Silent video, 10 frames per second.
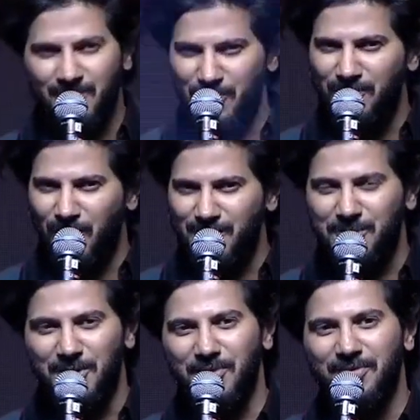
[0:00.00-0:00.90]
good
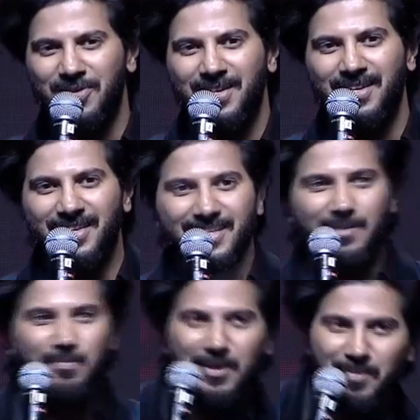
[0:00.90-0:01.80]
fortune of
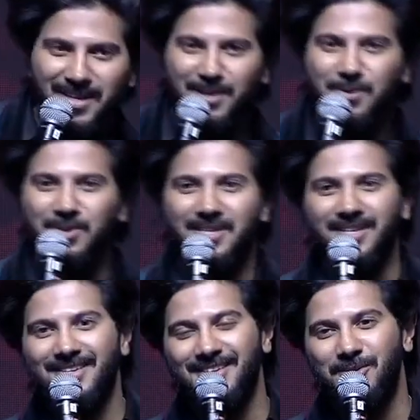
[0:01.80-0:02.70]
just peeping
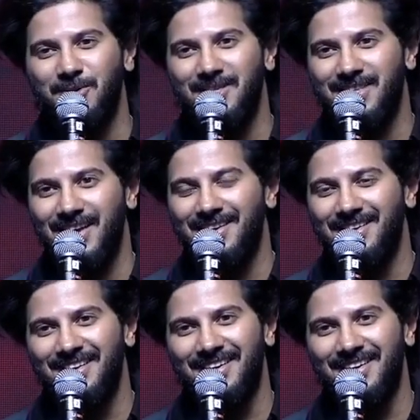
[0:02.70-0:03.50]
into the set,